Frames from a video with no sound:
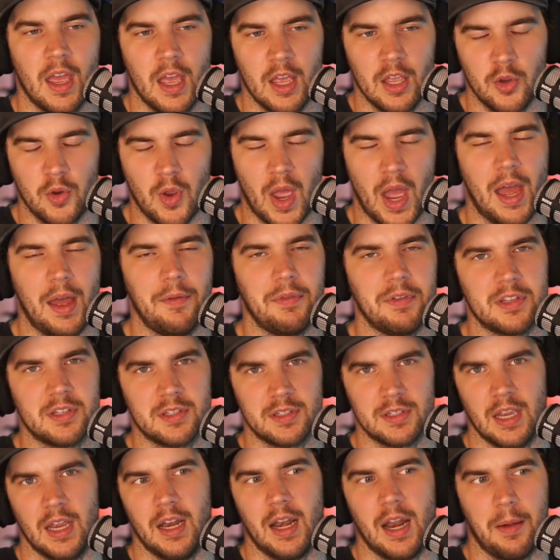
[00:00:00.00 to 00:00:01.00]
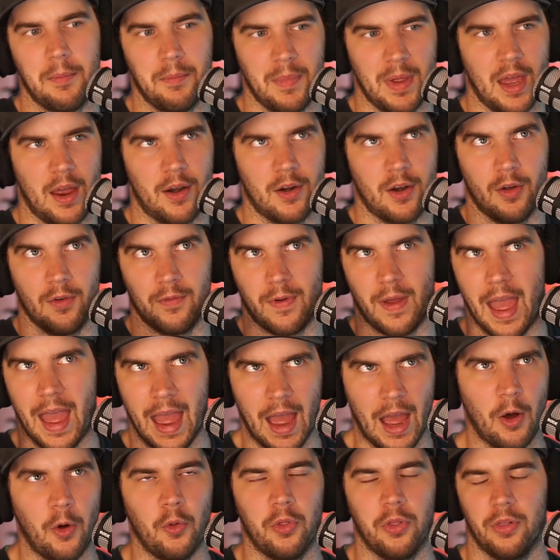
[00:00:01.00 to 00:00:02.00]
You have a set amount of
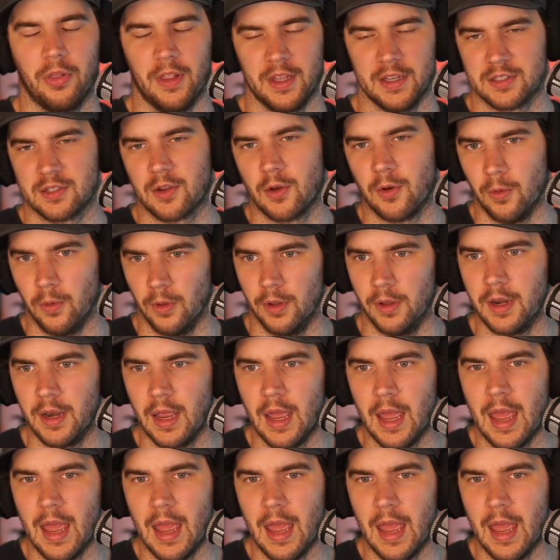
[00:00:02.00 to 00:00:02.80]
health, let's call it,